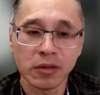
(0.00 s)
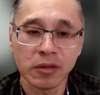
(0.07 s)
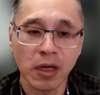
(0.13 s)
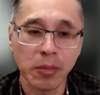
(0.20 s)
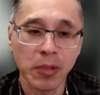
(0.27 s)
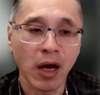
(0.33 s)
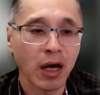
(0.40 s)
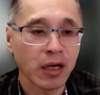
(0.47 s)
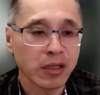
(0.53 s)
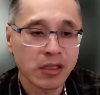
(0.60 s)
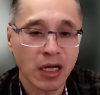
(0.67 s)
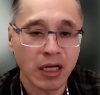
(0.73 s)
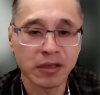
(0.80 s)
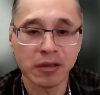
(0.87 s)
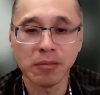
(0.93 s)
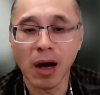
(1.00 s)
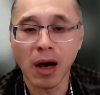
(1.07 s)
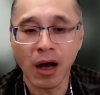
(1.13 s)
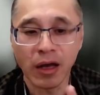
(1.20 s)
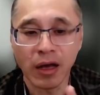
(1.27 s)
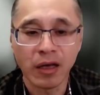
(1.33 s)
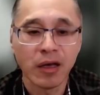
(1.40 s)
I mean, I started
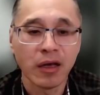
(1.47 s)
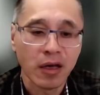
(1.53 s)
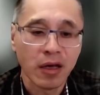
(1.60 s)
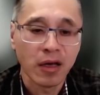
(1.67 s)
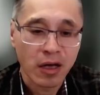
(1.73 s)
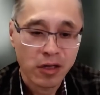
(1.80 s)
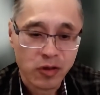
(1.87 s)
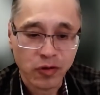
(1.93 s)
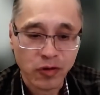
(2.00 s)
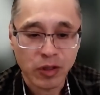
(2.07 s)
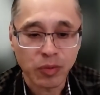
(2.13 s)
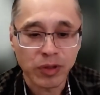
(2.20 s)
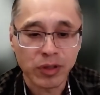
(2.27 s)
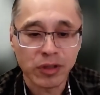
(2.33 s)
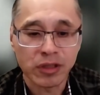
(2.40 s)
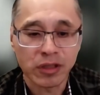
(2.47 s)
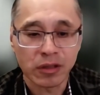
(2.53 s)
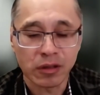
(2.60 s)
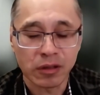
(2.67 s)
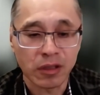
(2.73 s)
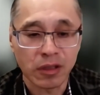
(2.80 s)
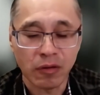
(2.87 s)
my 3D printing
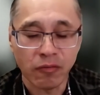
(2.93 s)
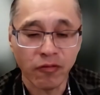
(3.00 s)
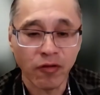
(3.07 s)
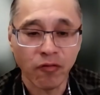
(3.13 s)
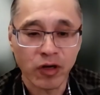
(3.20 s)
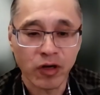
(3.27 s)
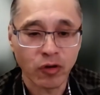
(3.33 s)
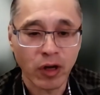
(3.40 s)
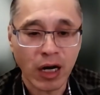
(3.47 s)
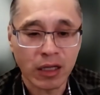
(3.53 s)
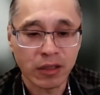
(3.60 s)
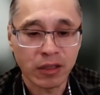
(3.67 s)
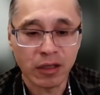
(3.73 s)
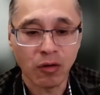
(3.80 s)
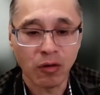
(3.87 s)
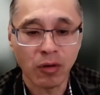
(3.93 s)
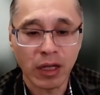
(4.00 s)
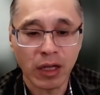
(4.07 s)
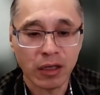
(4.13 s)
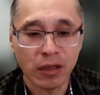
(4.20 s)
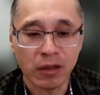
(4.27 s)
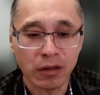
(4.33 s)
for virtual reality
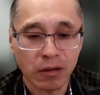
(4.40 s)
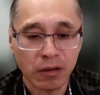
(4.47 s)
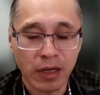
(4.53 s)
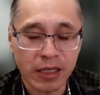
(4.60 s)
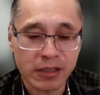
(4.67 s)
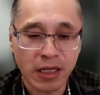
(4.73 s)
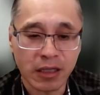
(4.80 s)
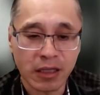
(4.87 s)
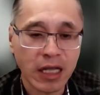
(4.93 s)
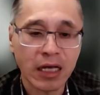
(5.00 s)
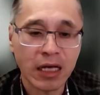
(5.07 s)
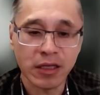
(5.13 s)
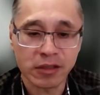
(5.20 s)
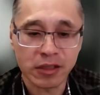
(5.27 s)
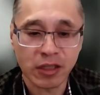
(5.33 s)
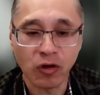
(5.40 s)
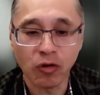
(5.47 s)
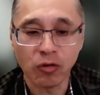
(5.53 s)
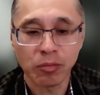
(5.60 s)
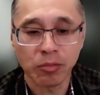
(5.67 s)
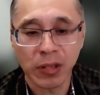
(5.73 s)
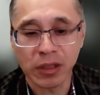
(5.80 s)
only less than 10 years
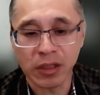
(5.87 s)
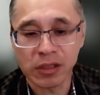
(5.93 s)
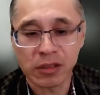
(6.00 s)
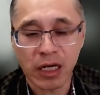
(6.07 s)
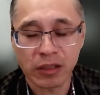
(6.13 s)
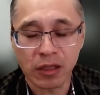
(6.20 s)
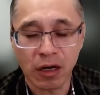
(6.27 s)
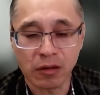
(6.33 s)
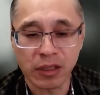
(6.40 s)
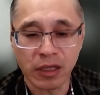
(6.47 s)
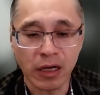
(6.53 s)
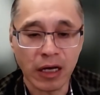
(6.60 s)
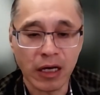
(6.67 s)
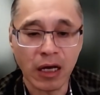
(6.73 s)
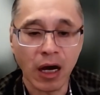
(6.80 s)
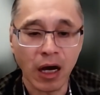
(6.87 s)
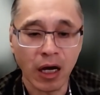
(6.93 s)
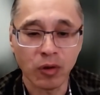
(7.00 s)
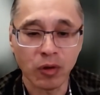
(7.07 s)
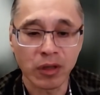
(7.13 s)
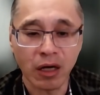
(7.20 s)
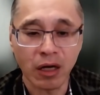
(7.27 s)
ago, but this technology, AI,
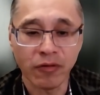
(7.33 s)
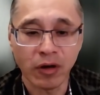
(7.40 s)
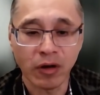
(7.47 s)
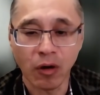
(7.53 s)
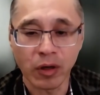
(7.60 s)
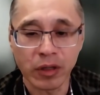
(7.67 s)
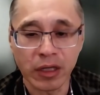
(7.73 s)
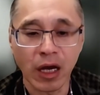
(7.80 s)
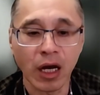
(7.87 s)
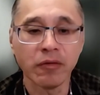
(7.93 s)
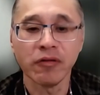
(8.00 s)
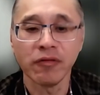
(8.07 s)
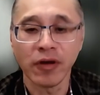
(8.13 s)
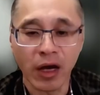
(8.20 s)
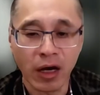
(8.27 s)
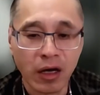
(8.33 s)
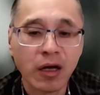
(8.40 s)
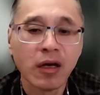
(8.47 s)
whatever, already everywhere.